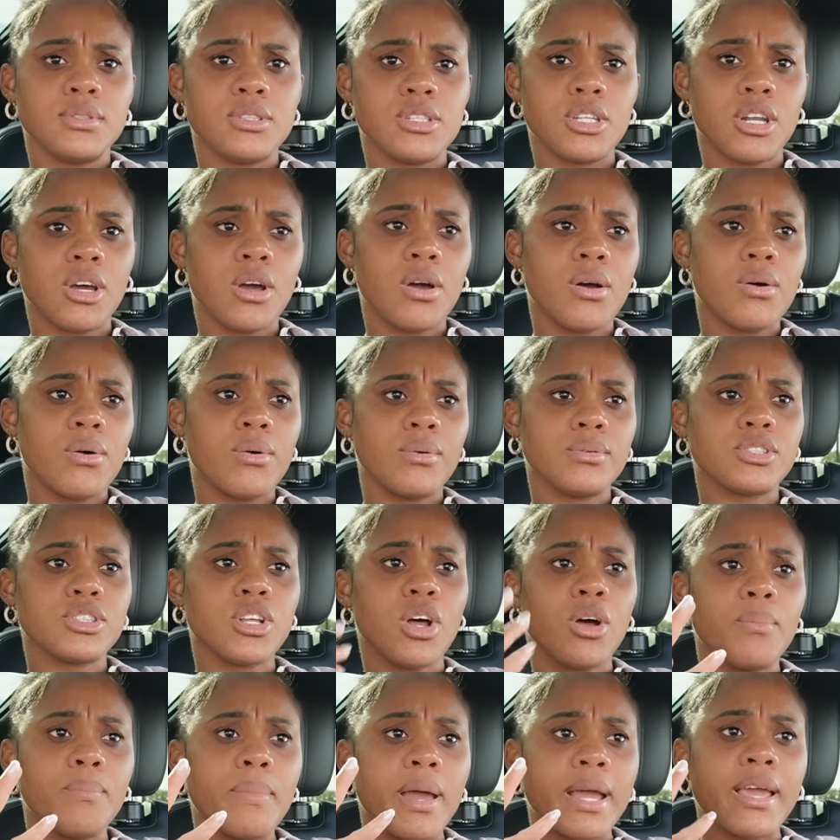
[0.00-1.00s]
You know?
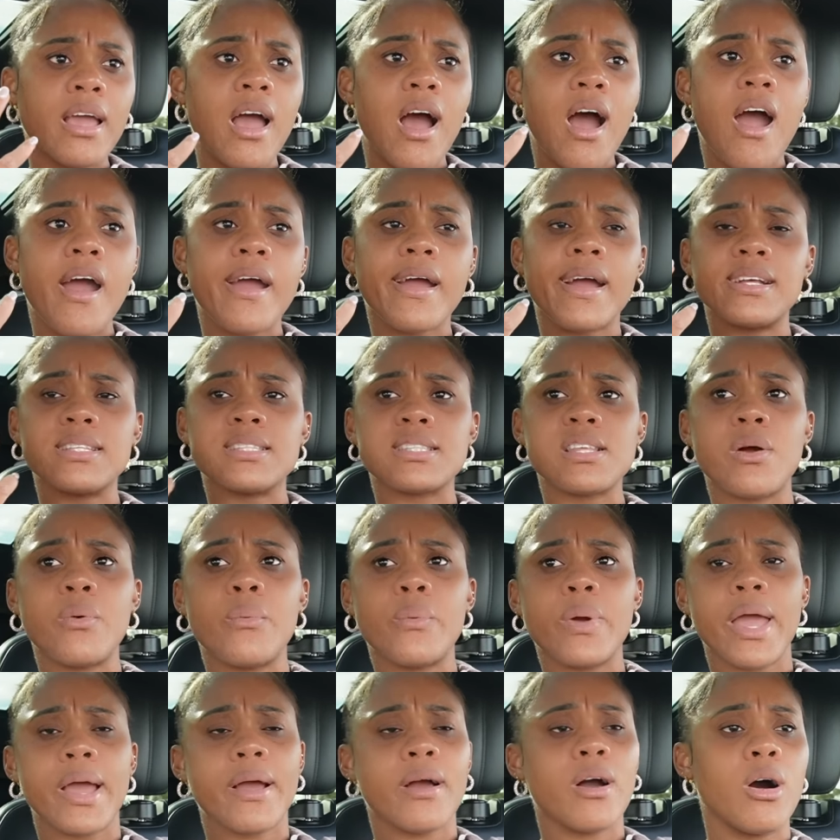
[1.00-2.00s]
So make your organs
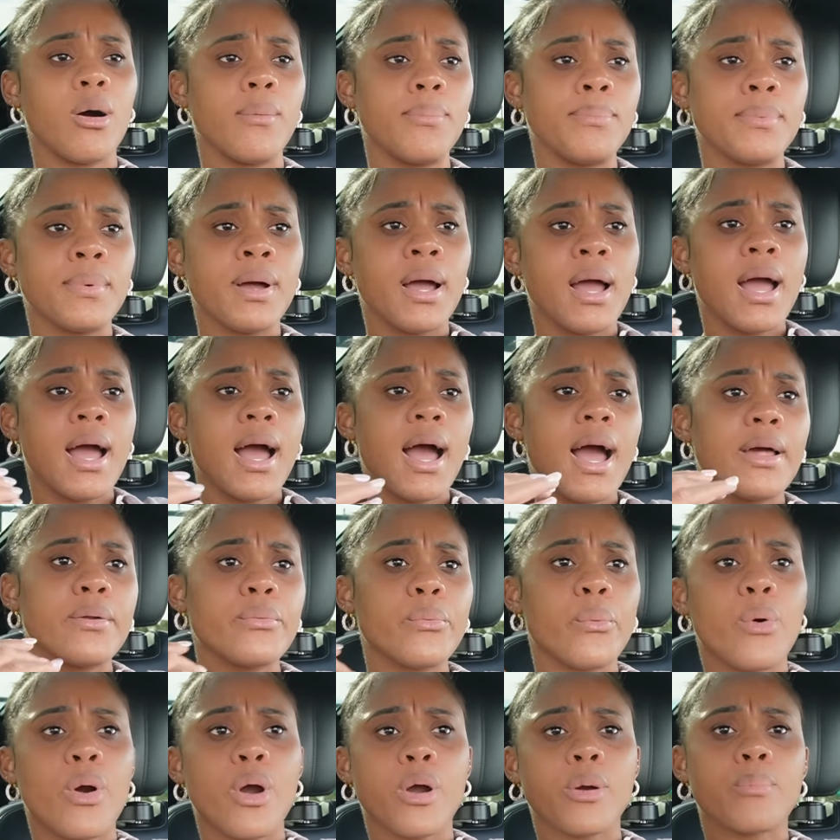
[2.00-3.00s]
and wake up
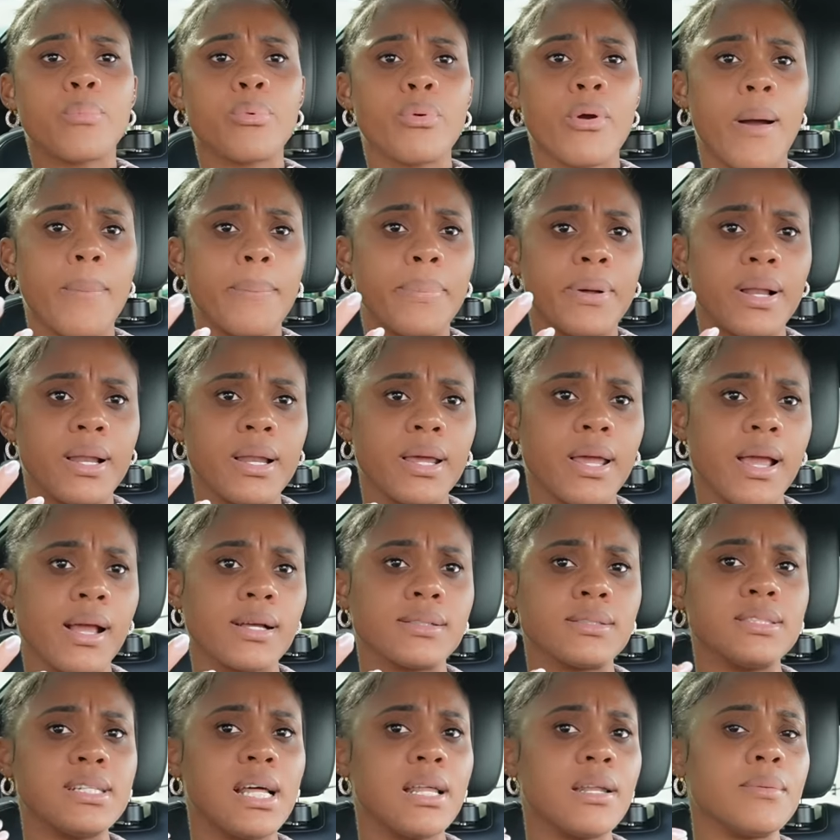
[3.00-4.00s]
and work properly.
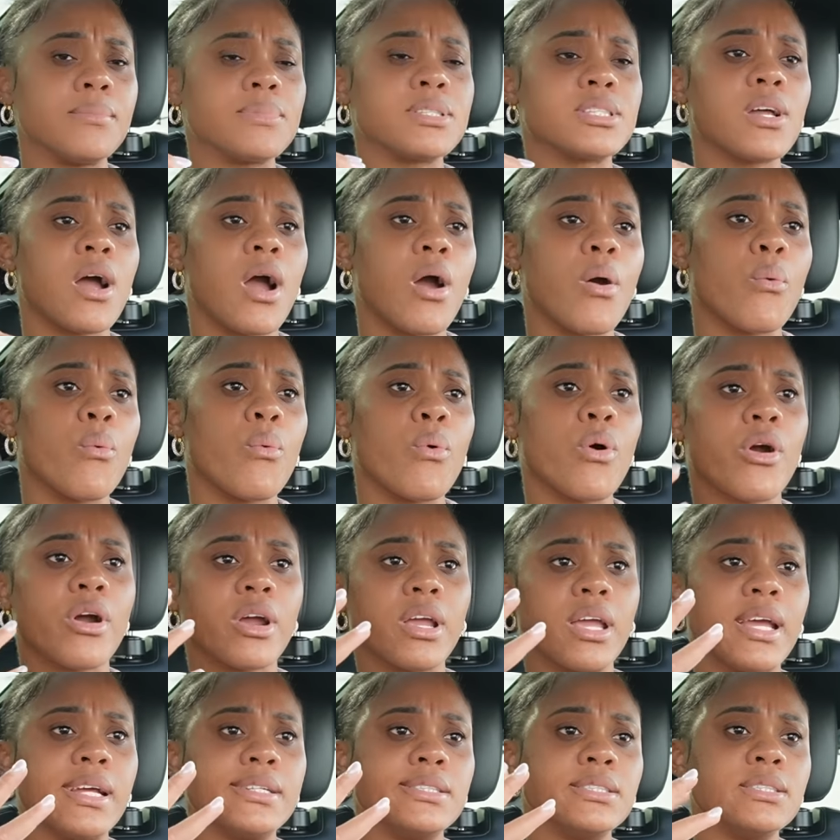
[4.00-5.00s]
Let them start
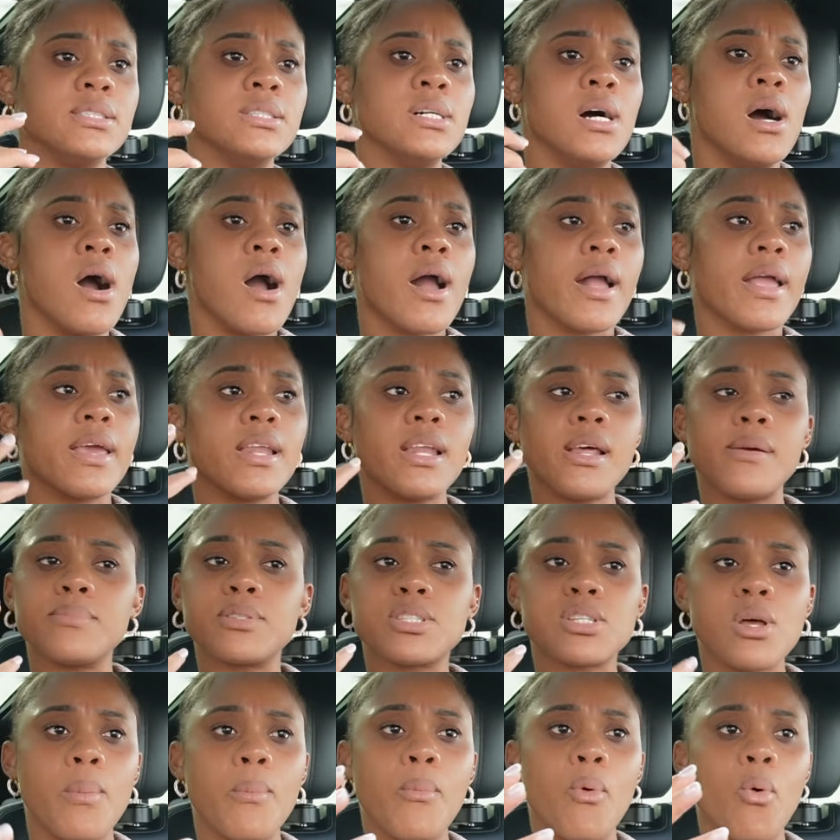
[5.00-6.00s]
working give them
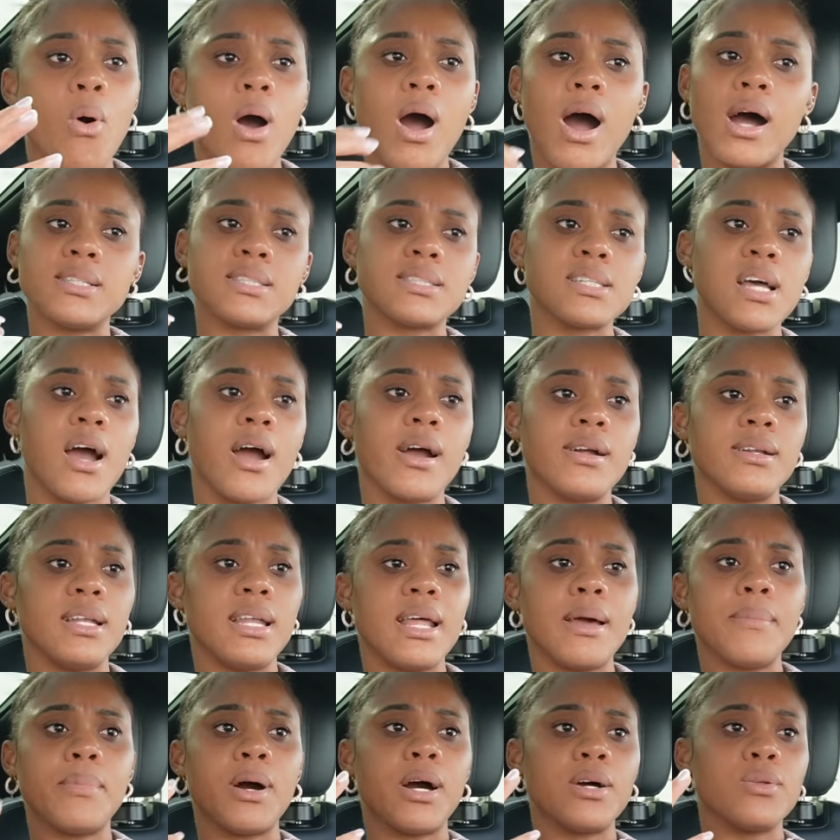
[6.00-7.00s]
some water
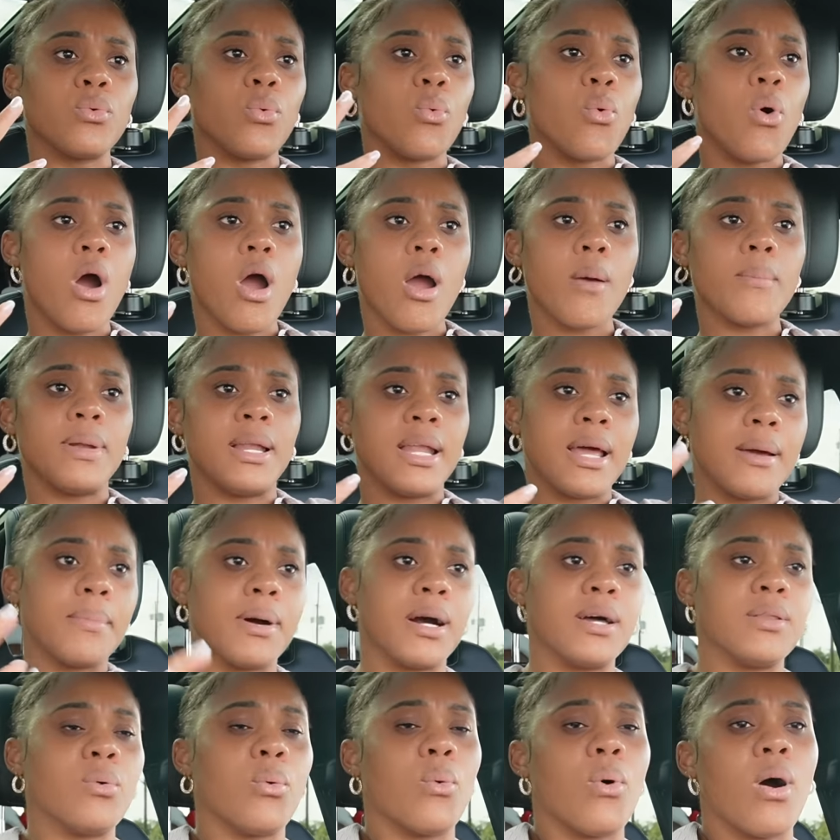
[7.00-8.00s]
lemon warm
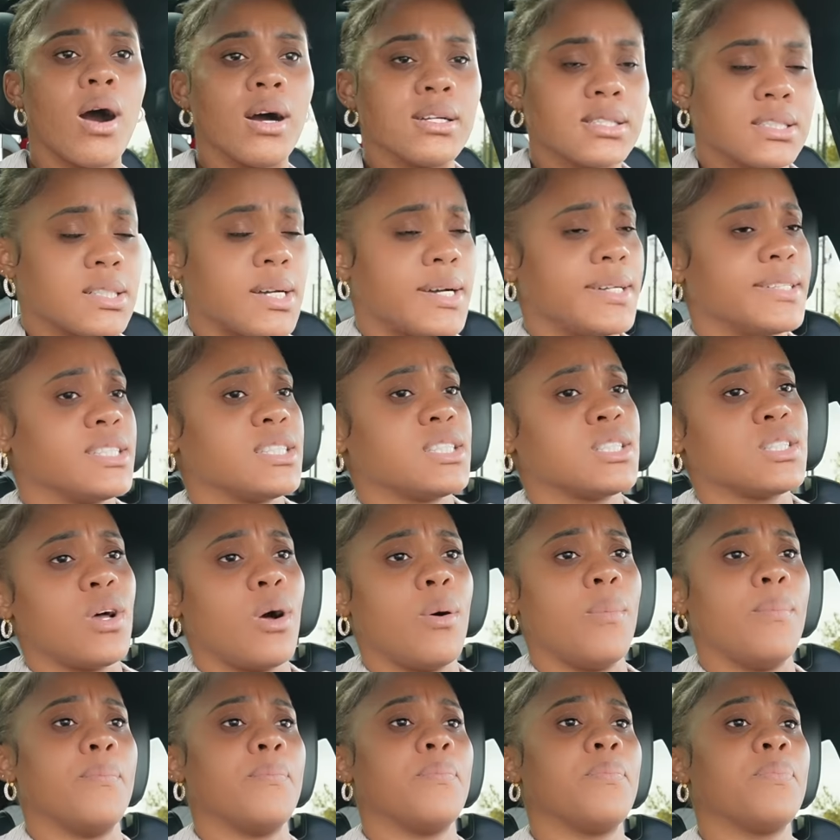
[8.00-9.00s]
lemon water or
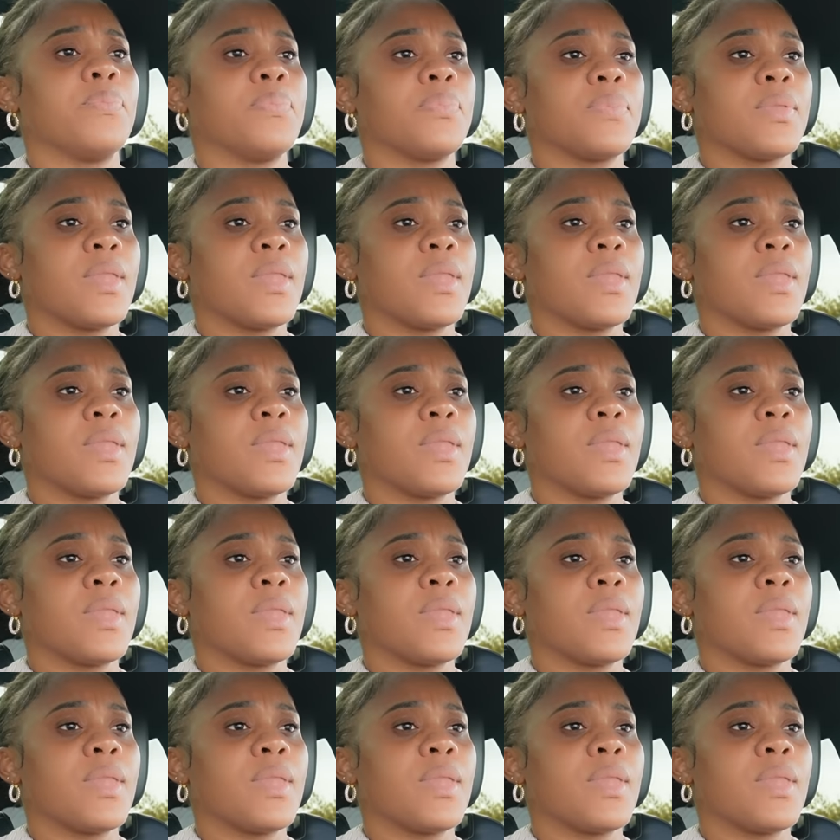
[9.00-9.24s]
something